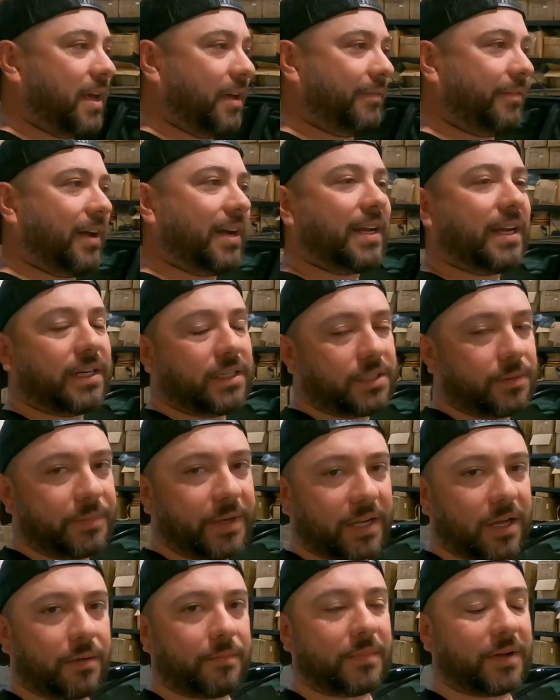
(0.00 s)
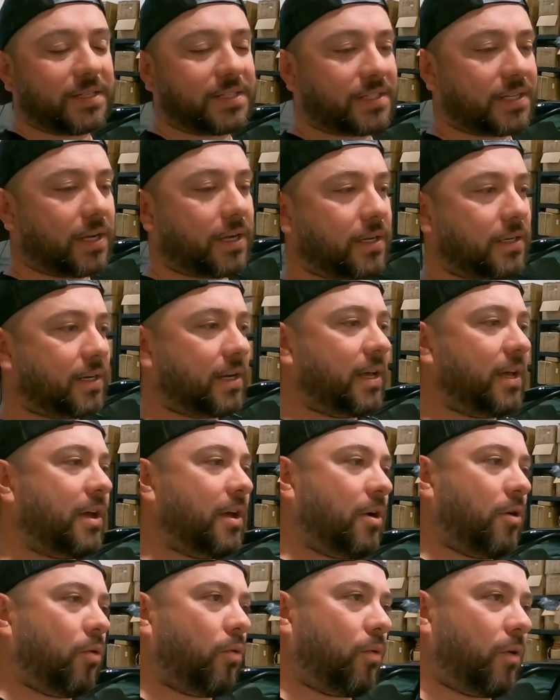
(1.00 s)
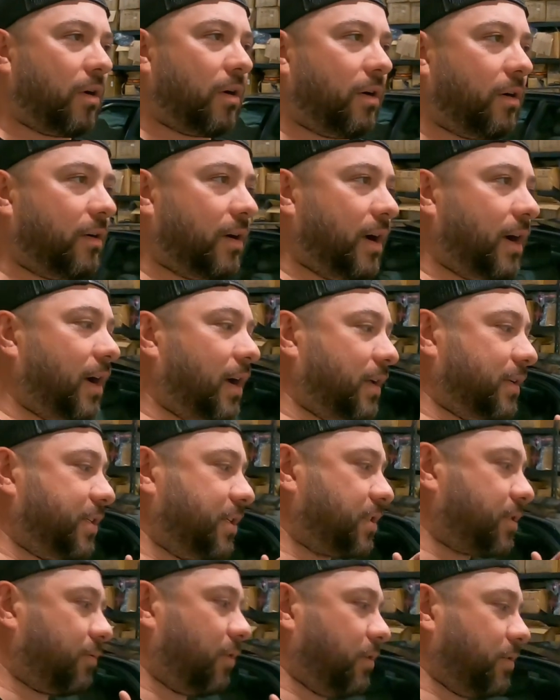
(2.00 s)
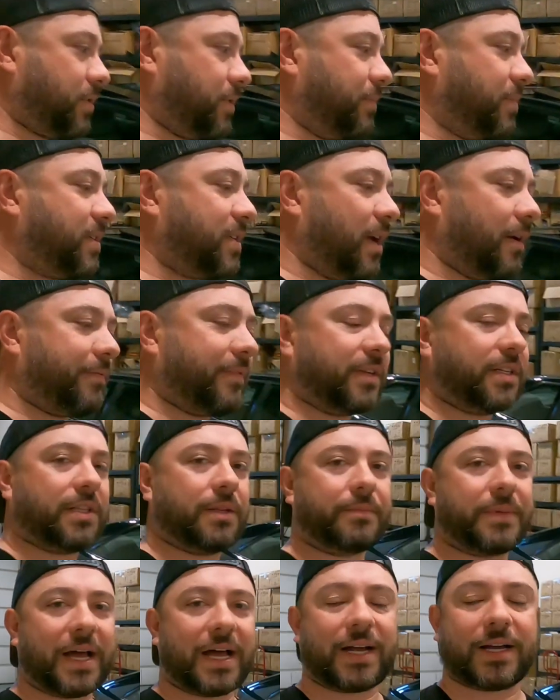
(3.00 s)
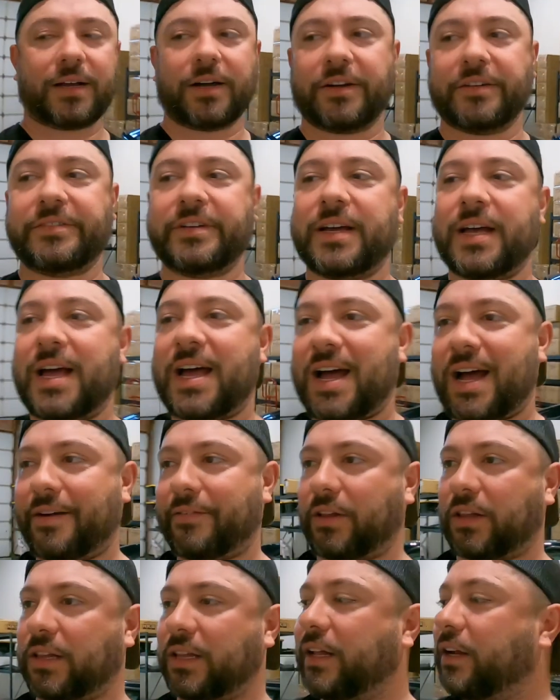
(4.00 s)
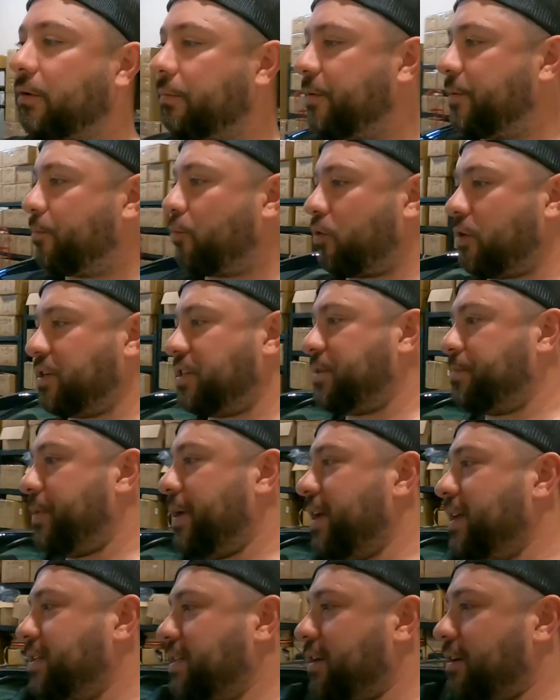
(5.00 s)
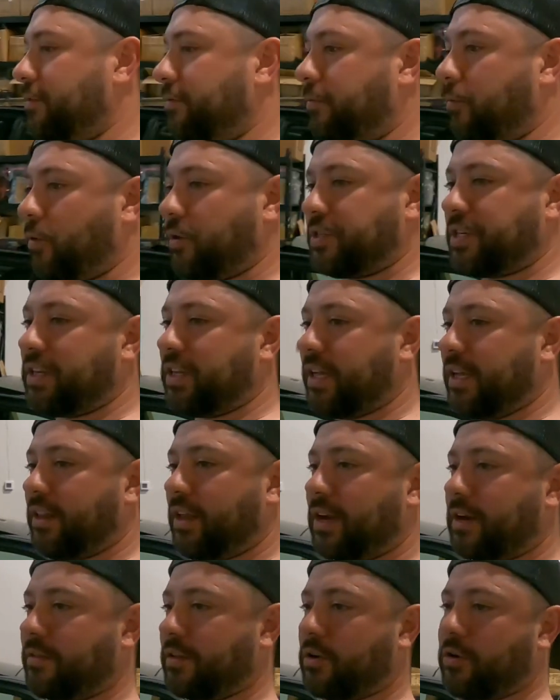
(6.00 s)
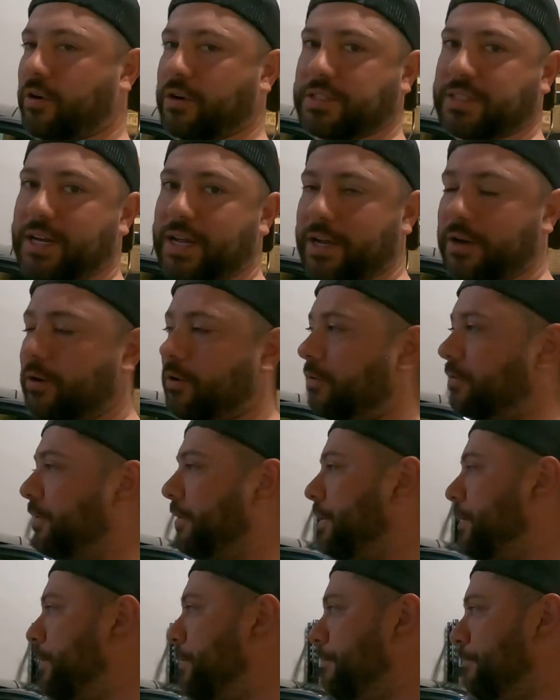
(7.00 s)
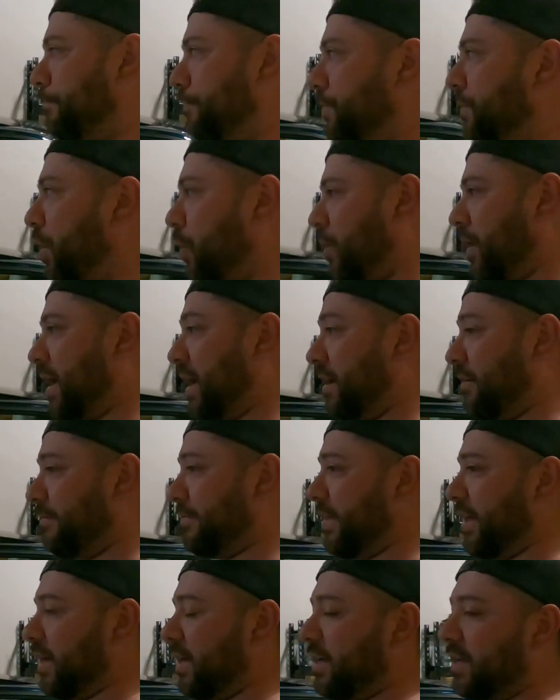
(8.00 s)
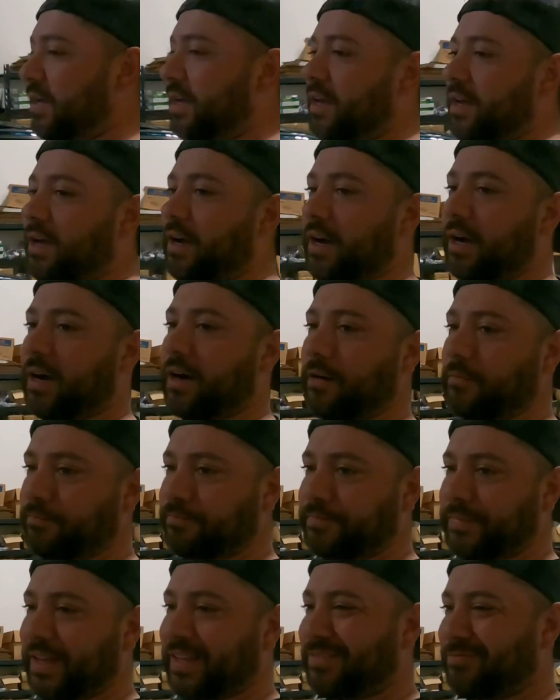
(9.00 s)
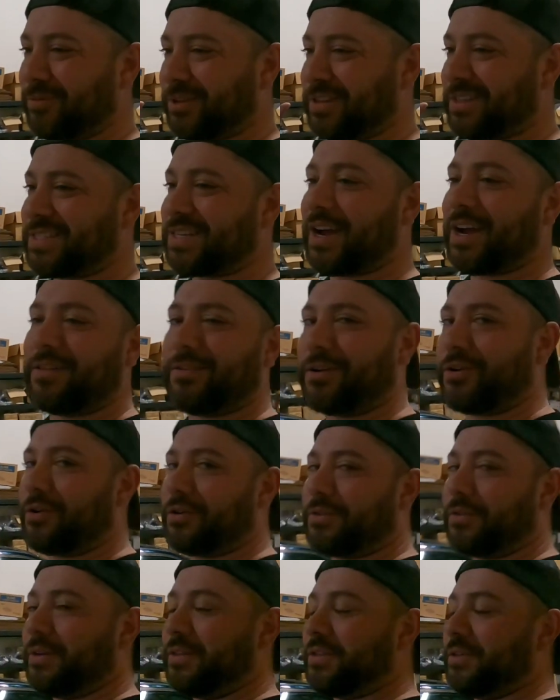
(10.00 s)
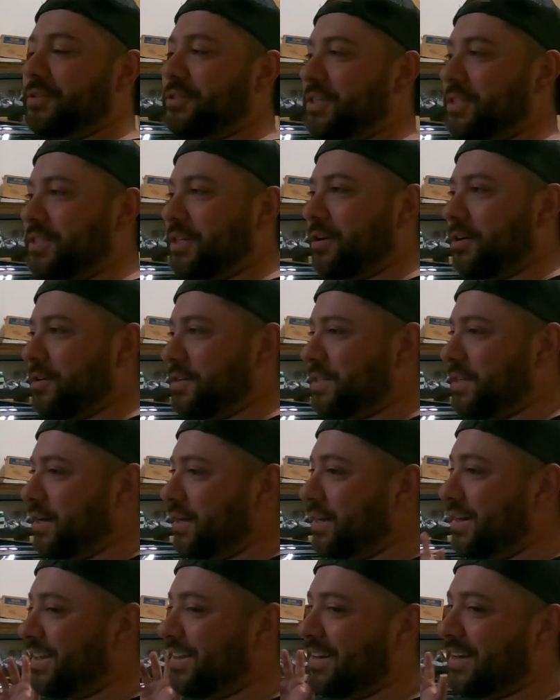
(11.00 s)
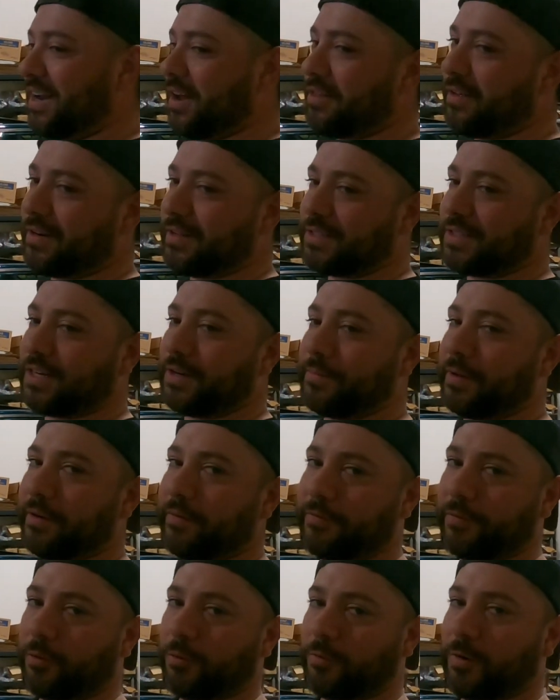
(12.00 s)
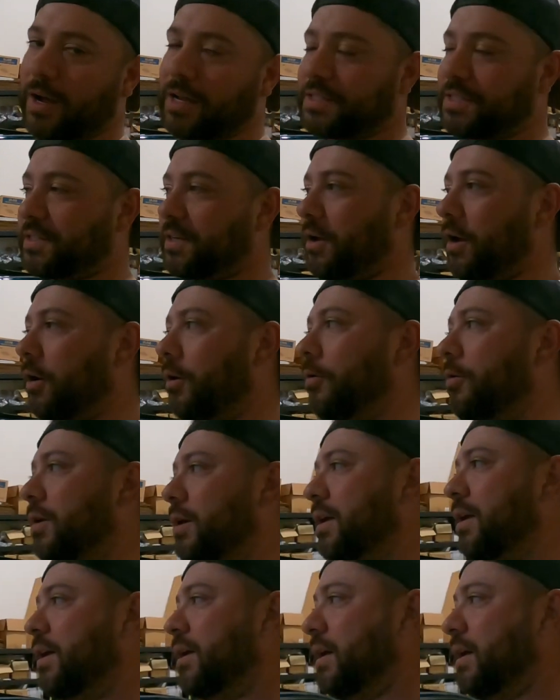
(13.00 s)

if I need to pick up my son or uh, just throw some stuff into the back of, I have a little bit more space. And unfortunately, a lot of the cars that I own don't have that. Um, and when the Skyline R32 GTR is done, now that it's gonna be a full resto,